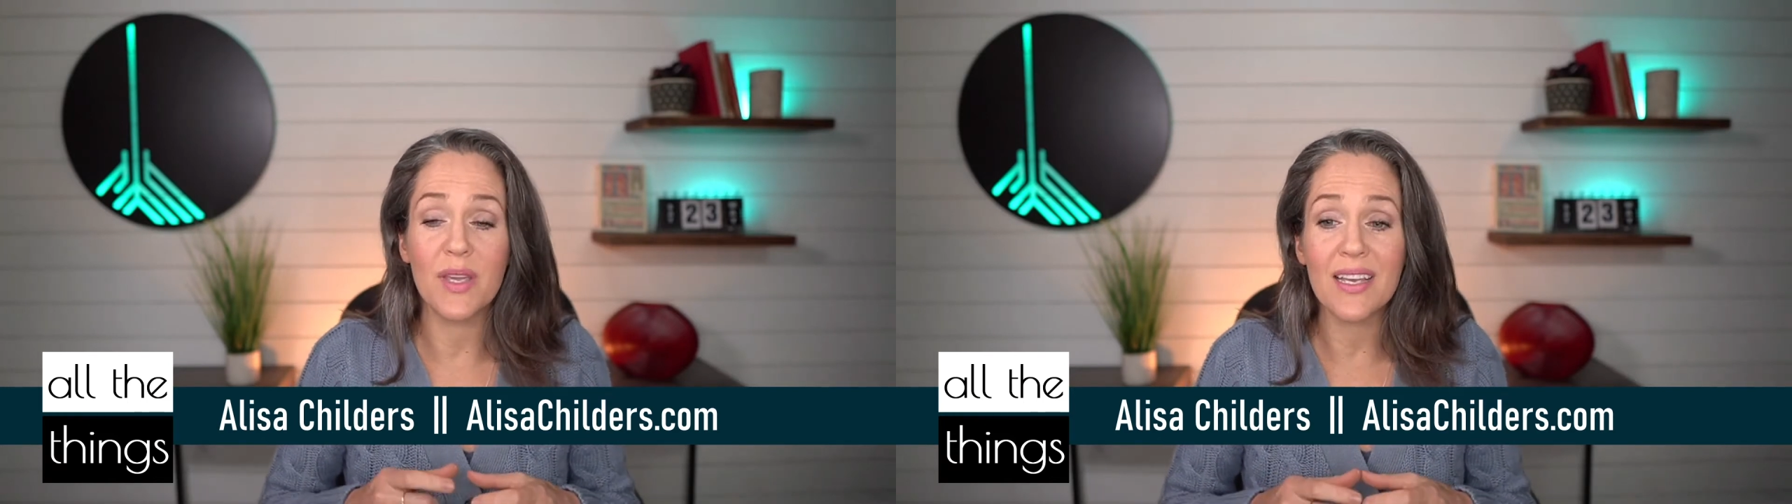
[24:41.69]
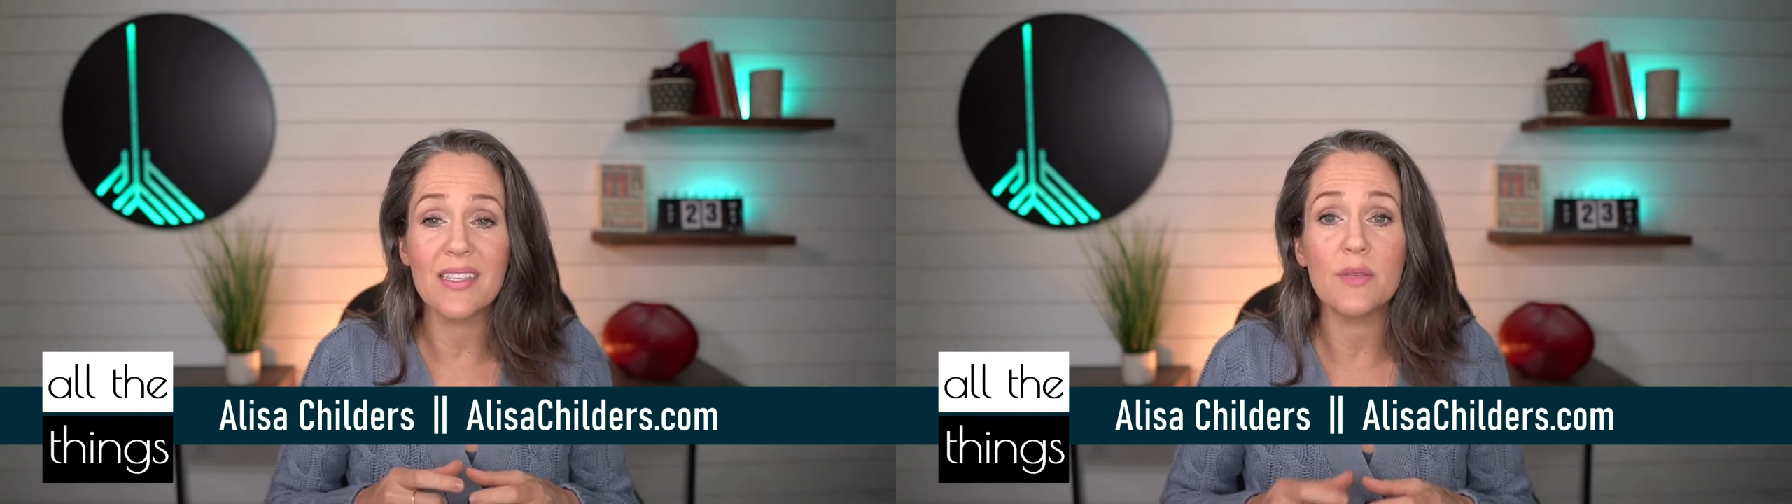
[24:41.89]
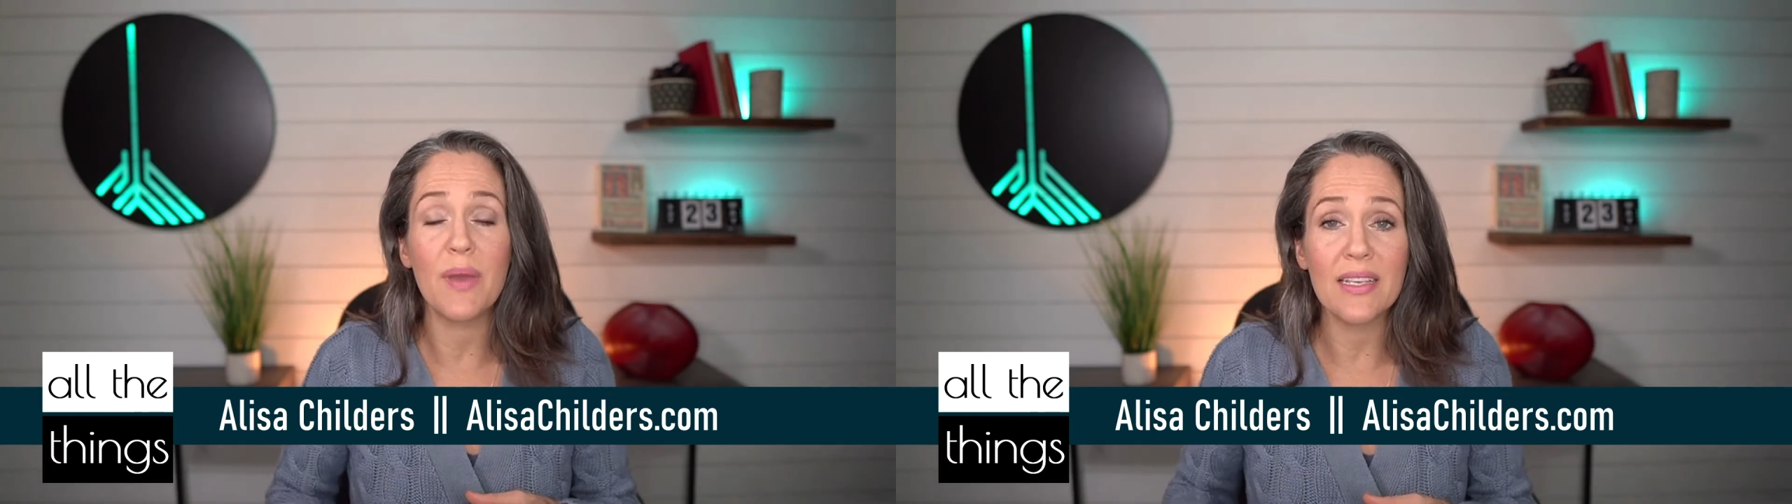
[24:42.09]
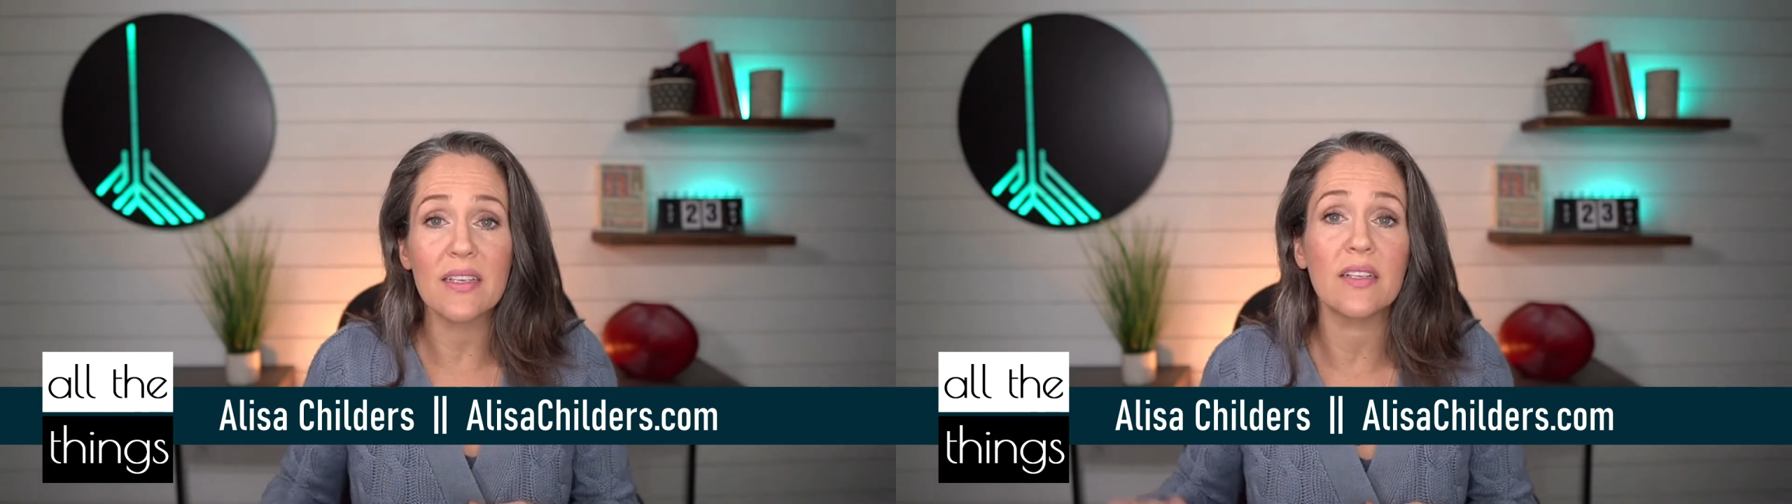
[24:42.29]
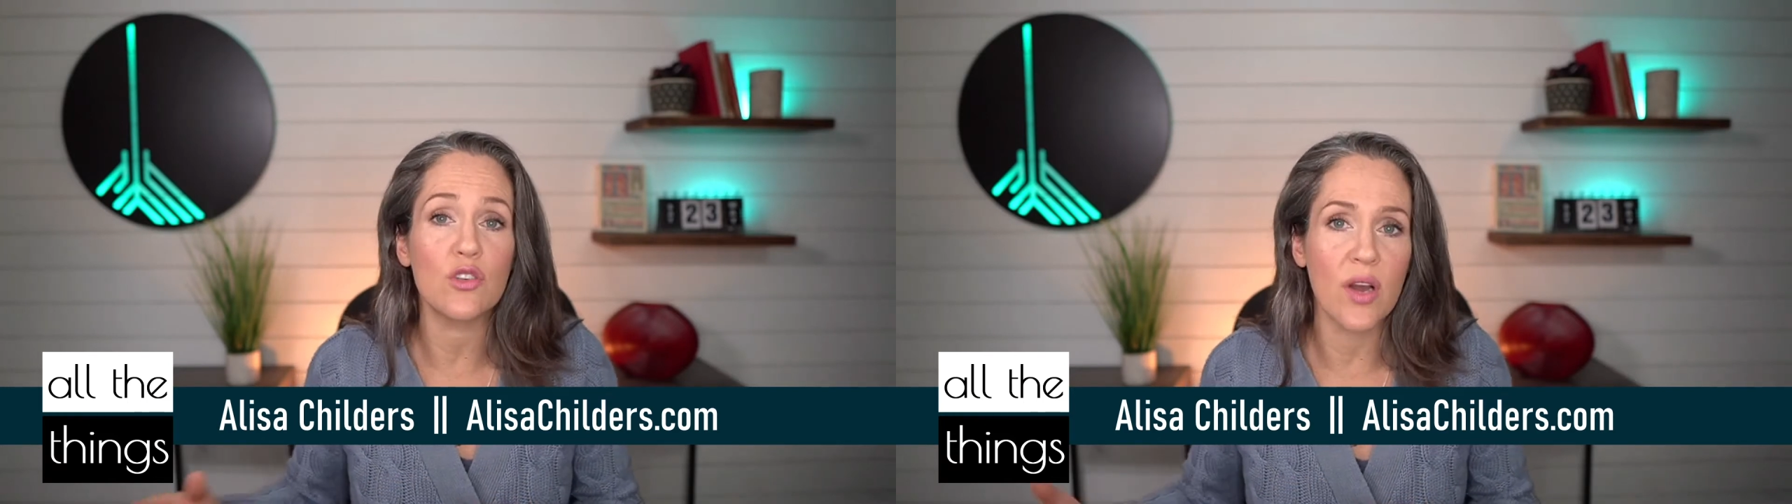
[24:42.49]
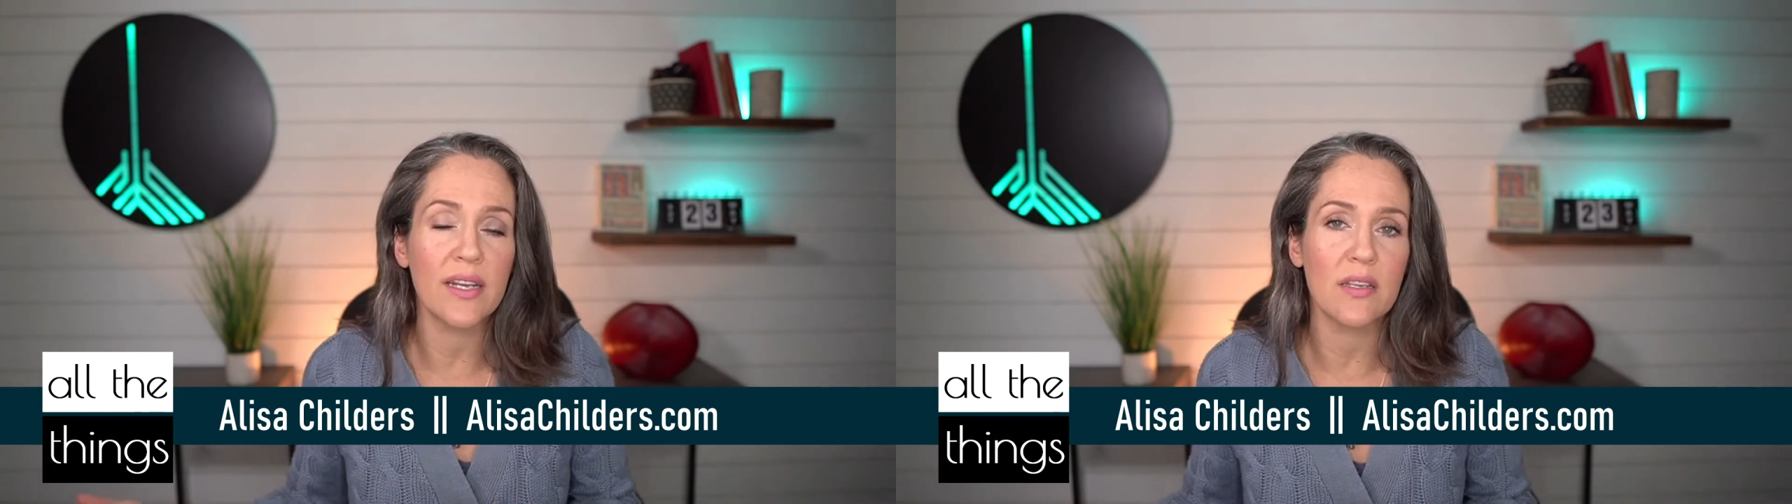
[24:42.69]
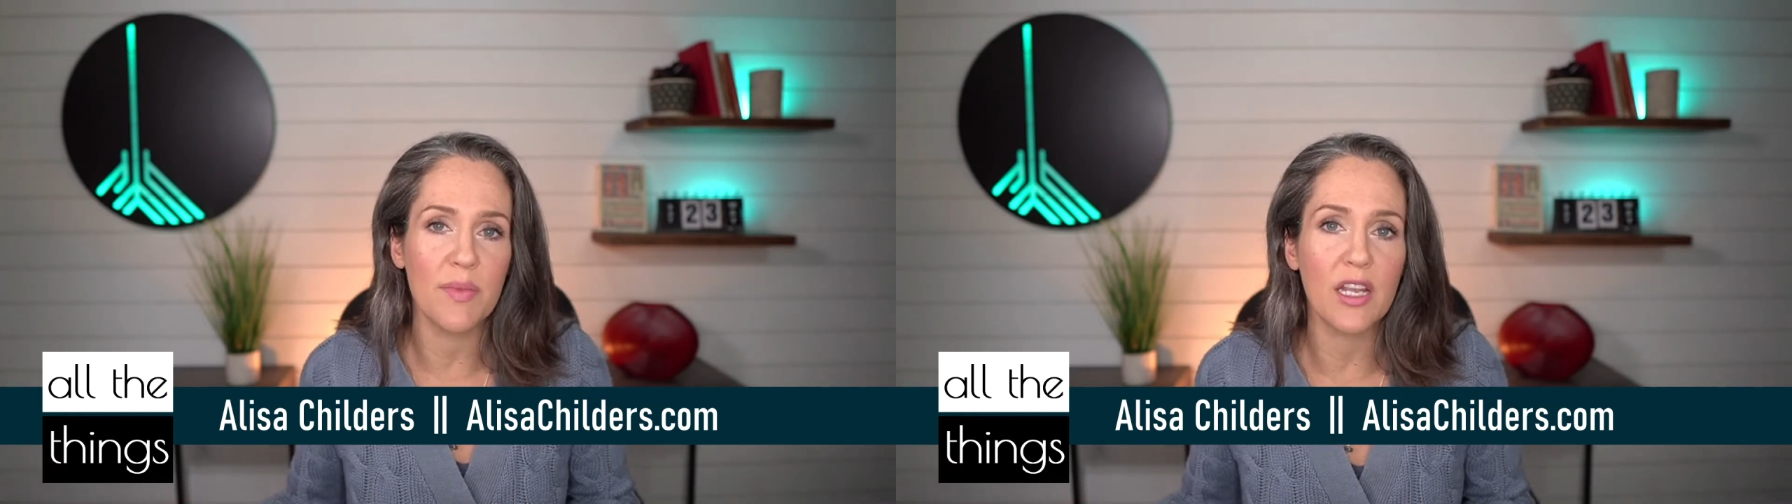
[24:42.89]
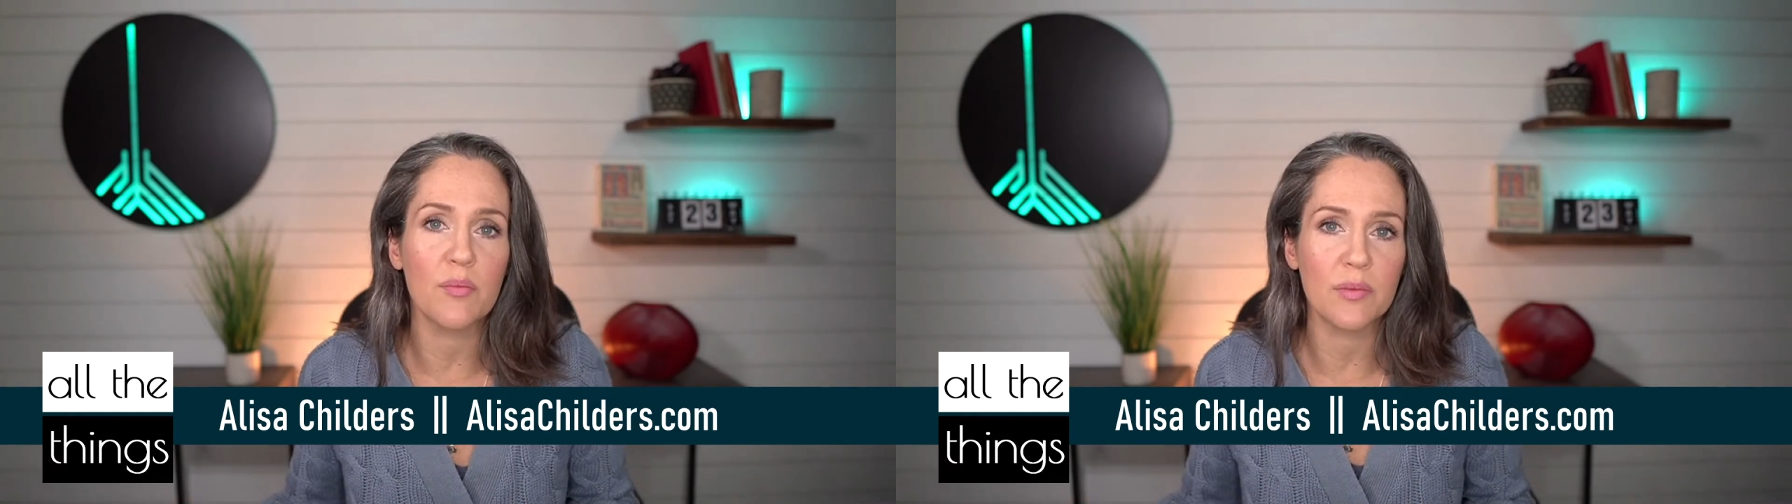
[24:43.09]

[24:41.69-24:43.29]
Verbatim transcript: because he's basically trying to make a